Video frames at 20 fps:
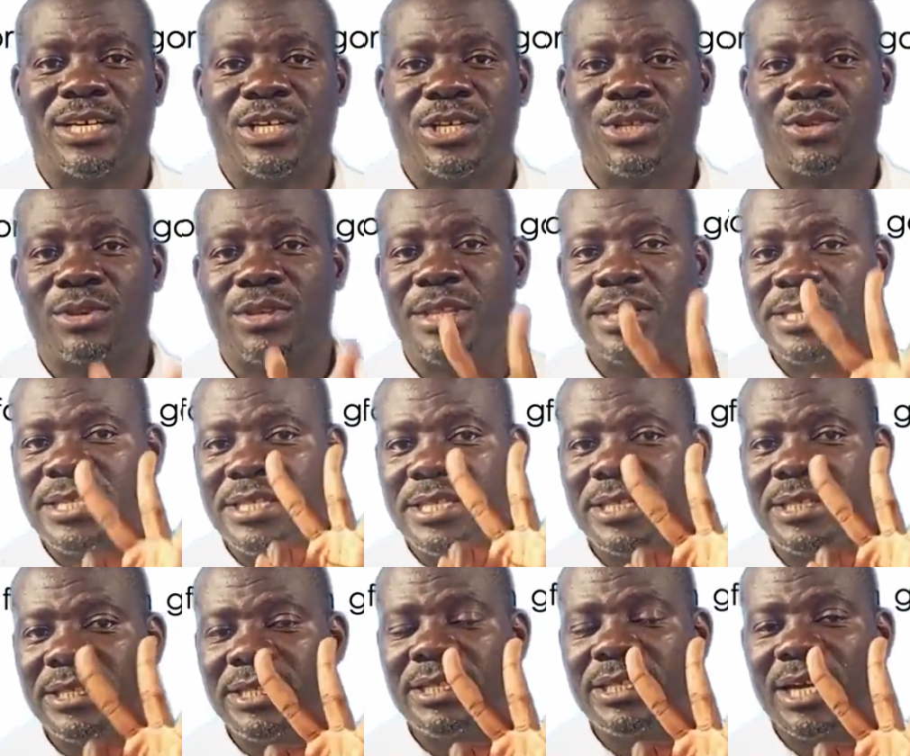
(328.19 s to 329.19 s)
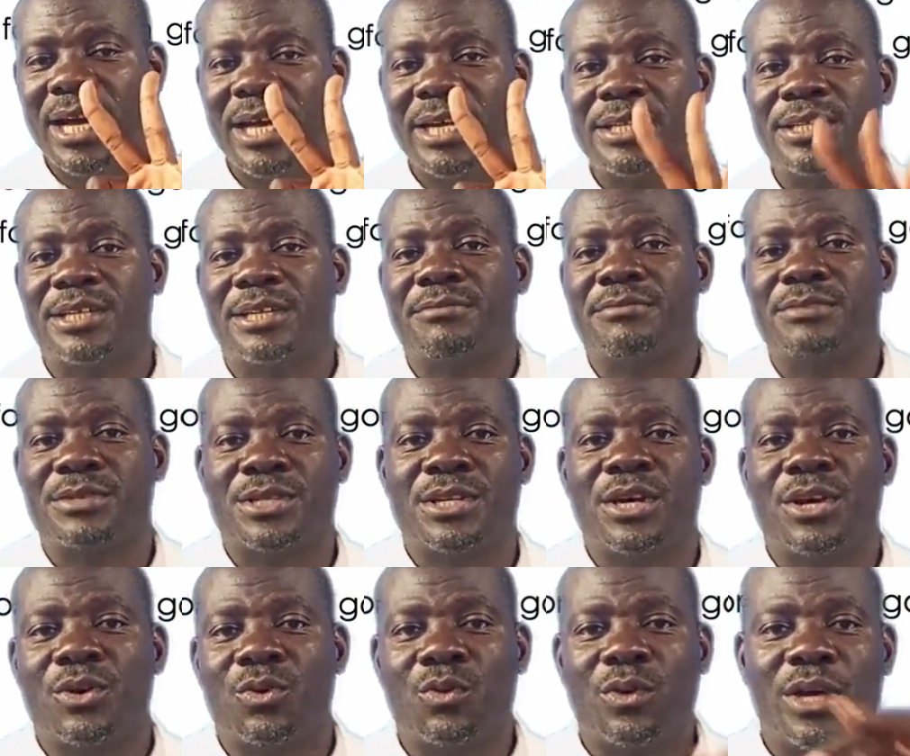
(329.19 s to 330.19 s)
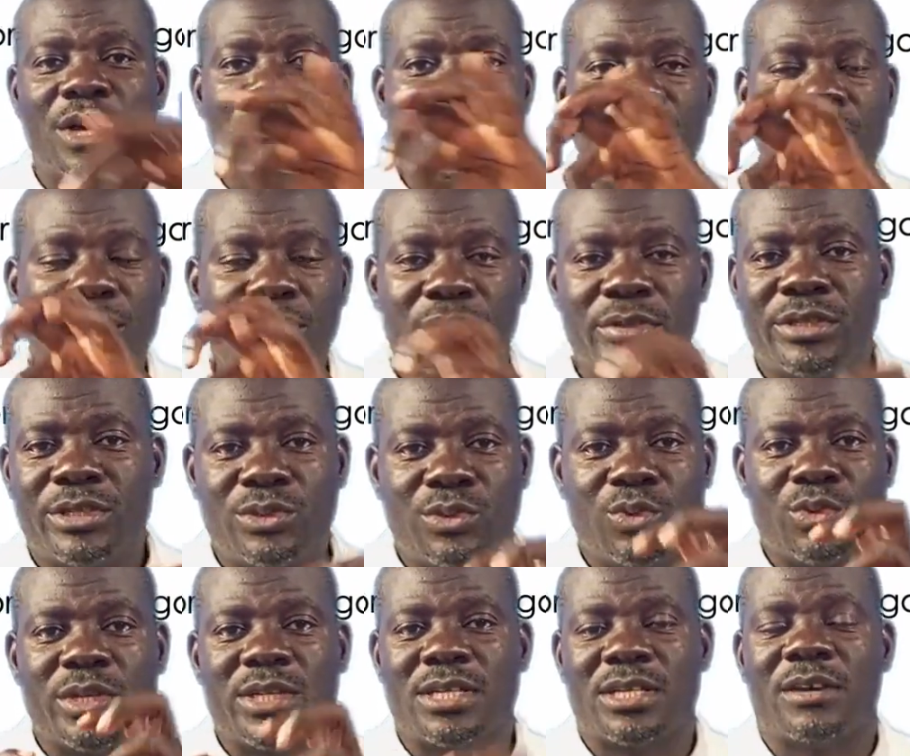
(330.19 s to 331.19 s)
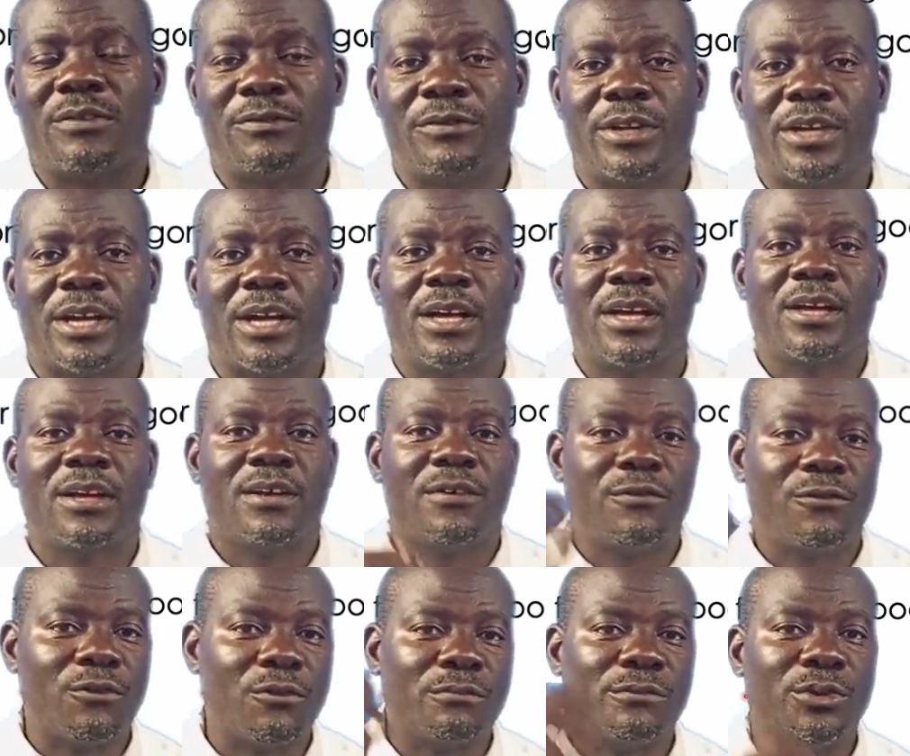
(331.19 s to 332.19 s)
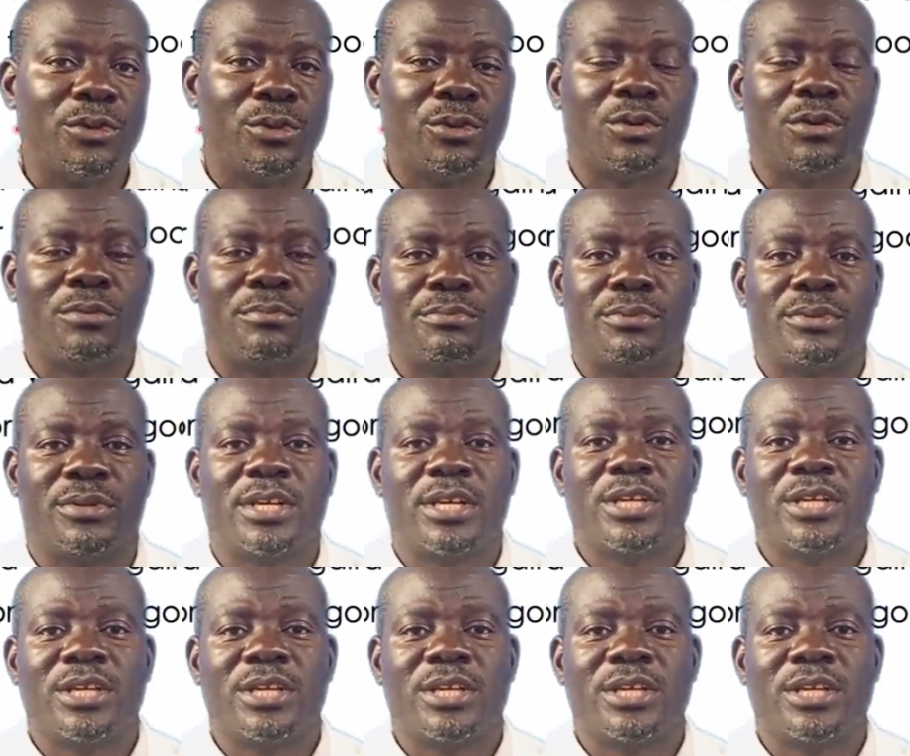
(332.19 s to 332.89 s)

So these three items were brought to West Africa from Europe.